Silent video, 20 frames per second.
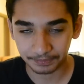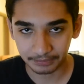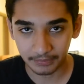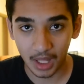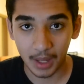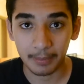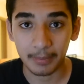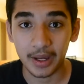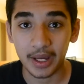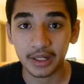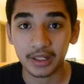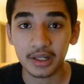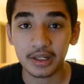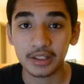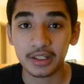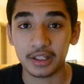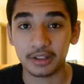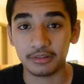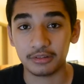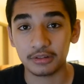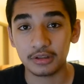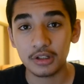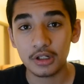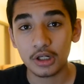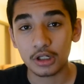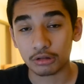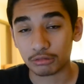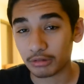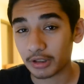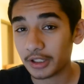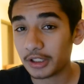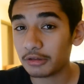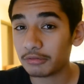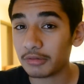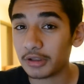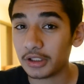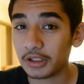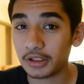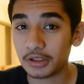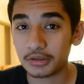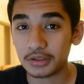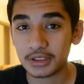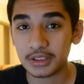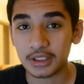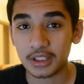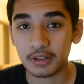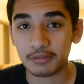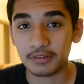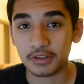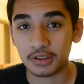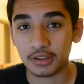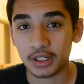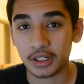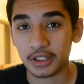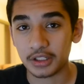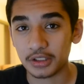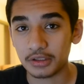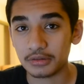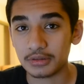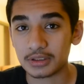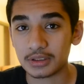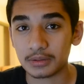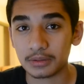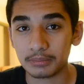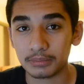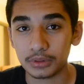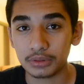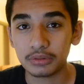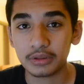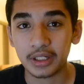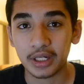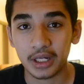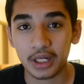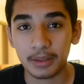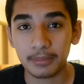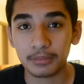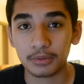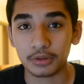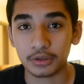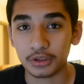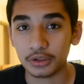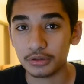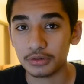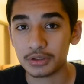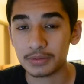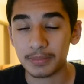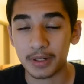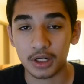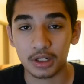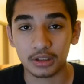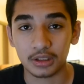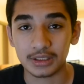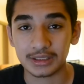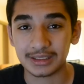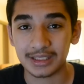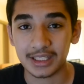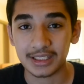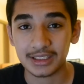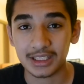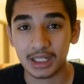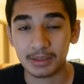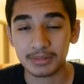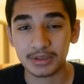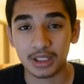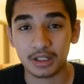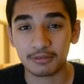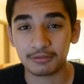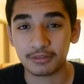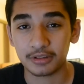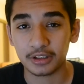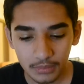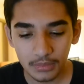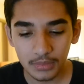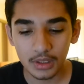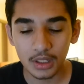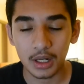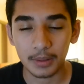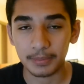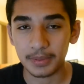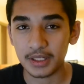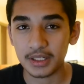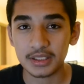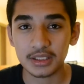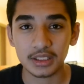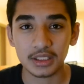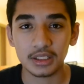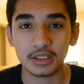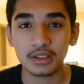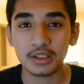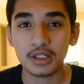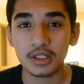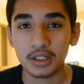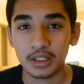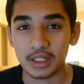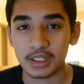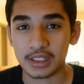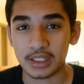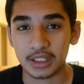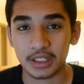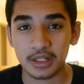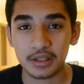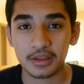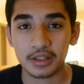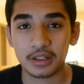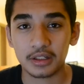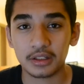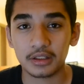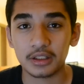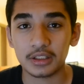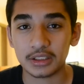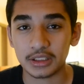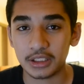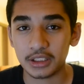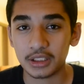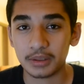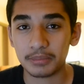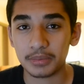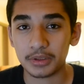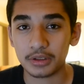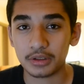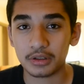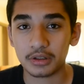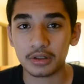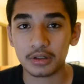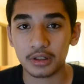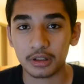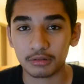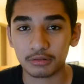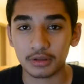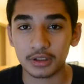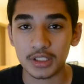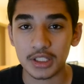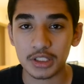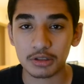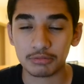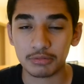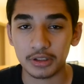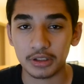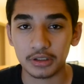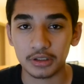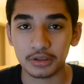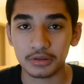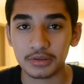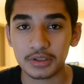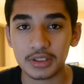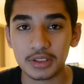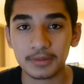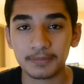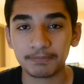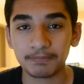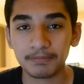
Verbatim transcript: A Mac can run Windows if you know how to use Boot Camp or use Parallels Desktop software. A P C is anything, is any computer that runs Windows.